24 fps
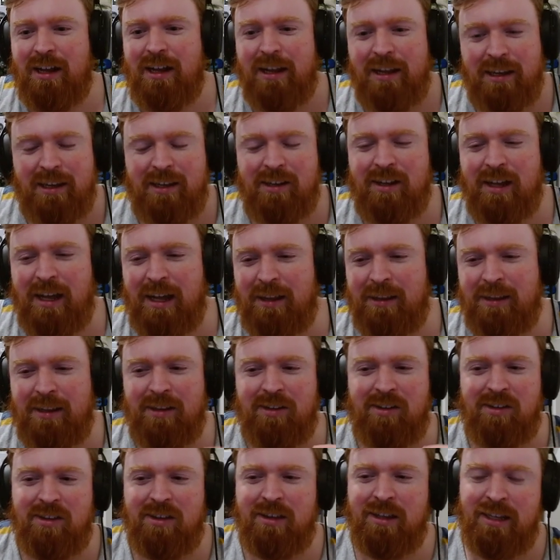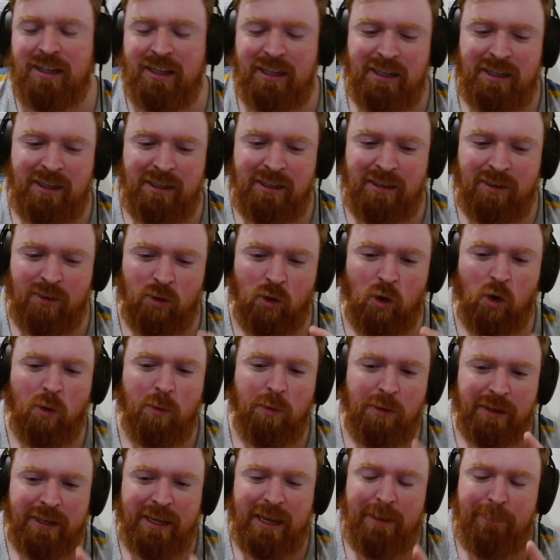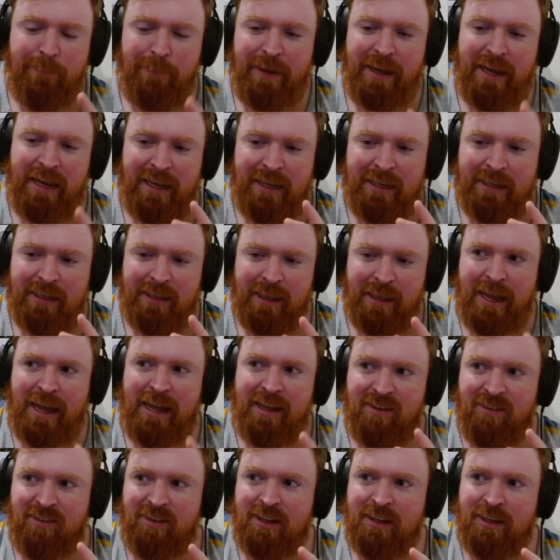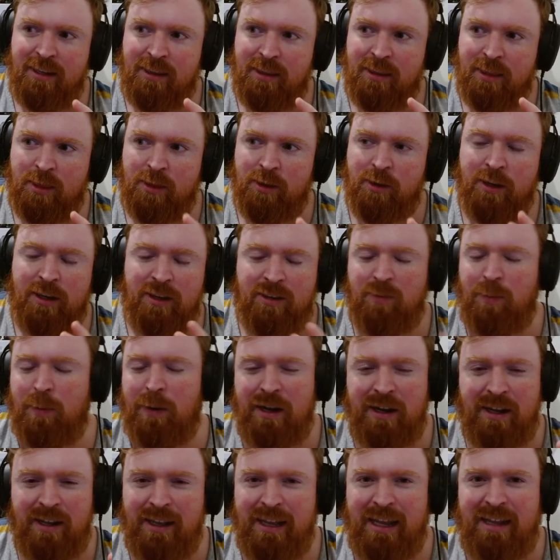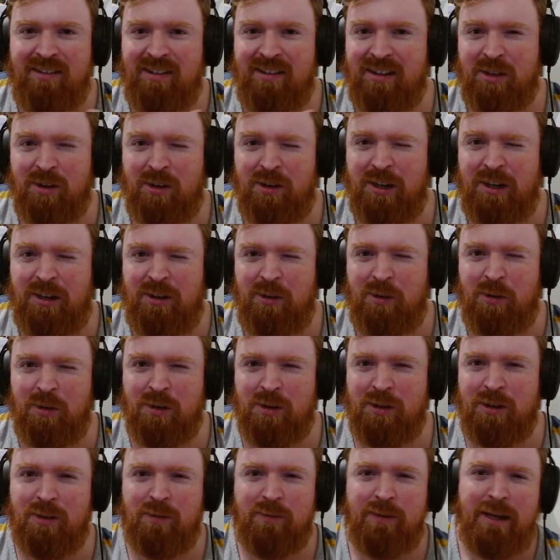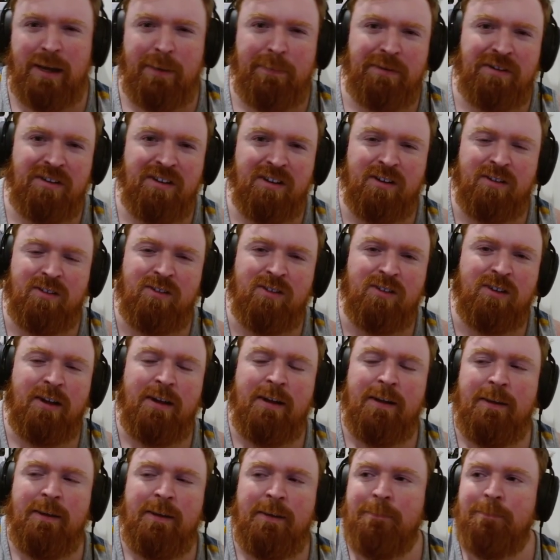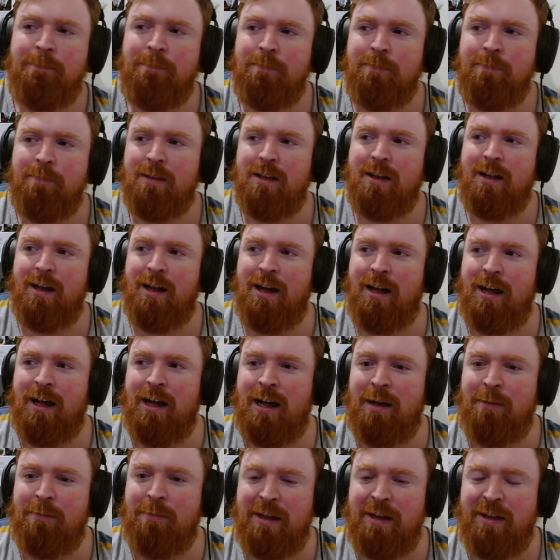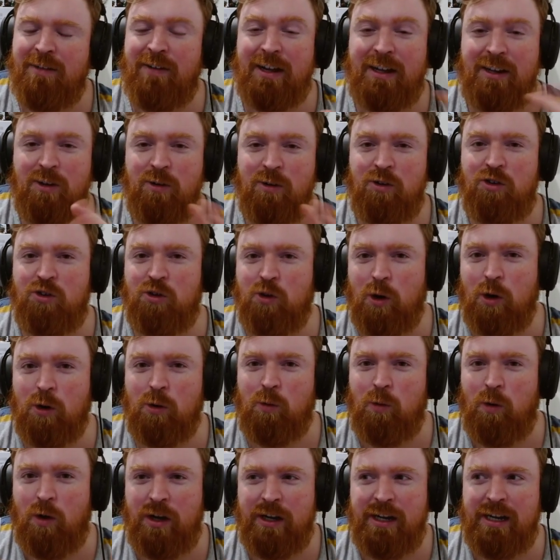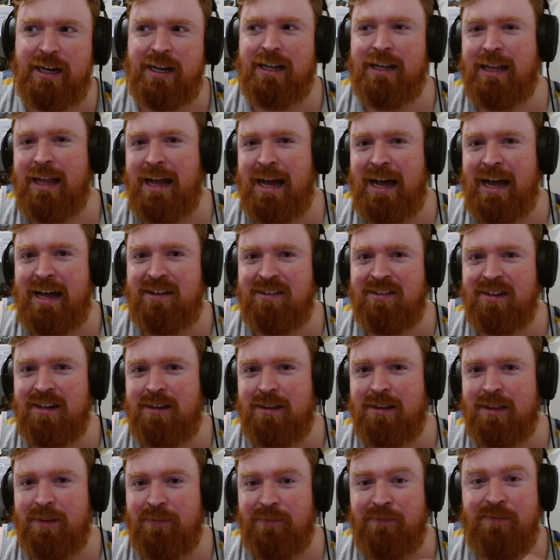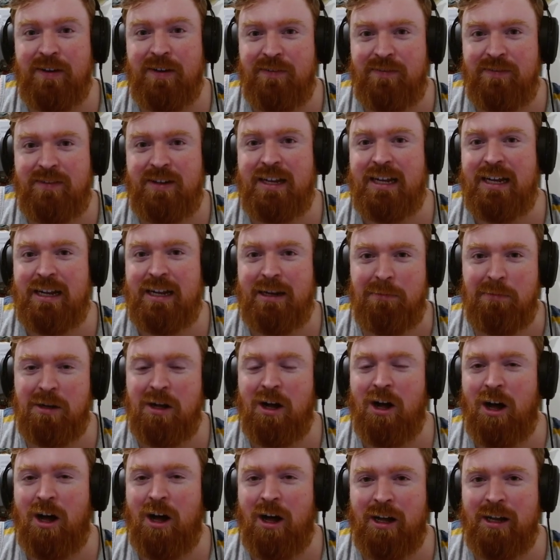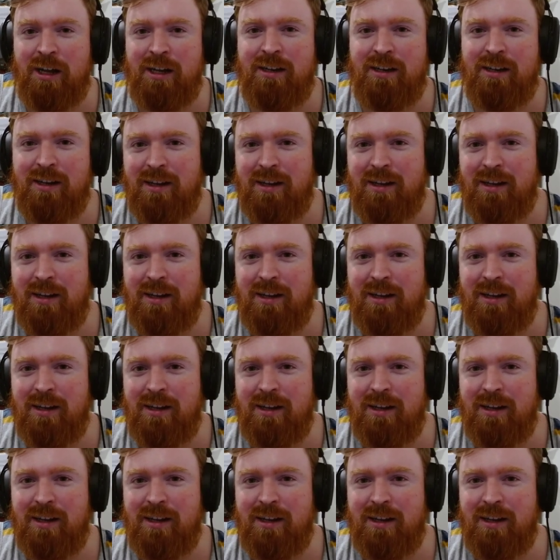because the normal campaign lasted it's probably gonna last like 32, 33 episodes. If I could do a short one and it lasted the 15 I'm gone,